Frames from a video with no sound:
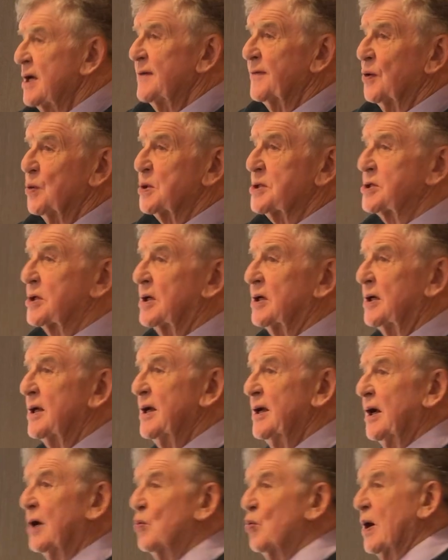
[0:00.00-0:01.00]
you've always got, you
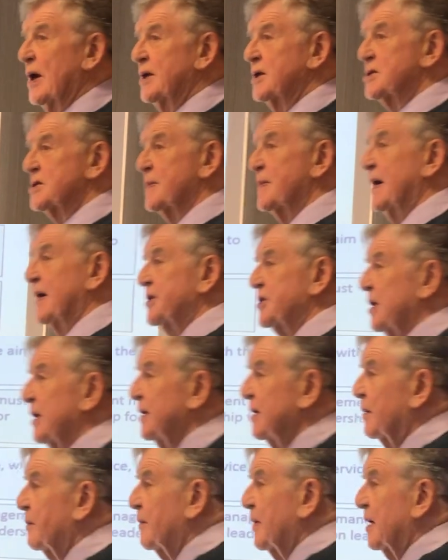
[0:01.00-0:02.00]
know, 1 is the magic
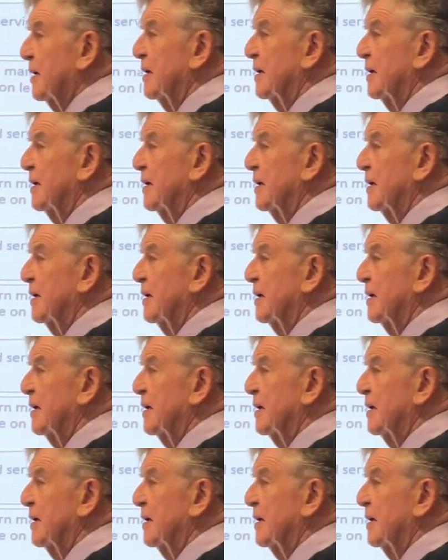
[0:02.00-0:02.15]
number.